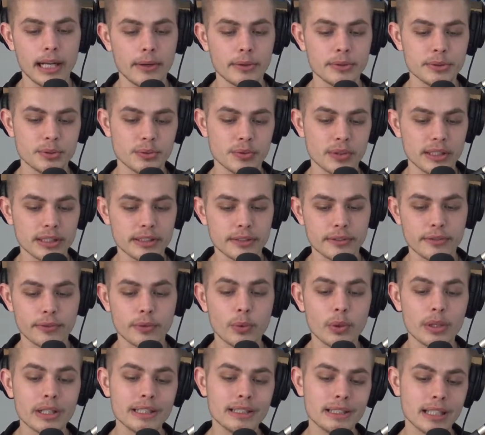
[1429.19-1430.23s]
how he was arrested
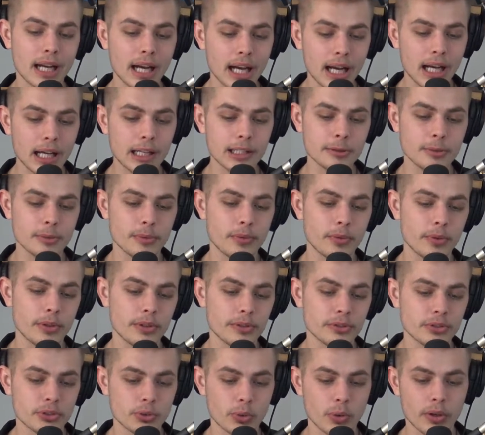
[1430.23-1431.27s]
40 times before he
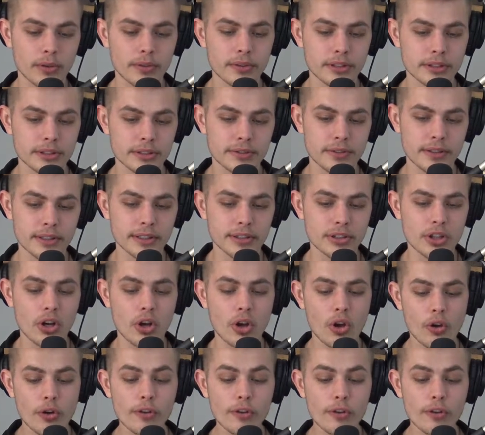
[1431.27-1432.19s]
was 12 years of age.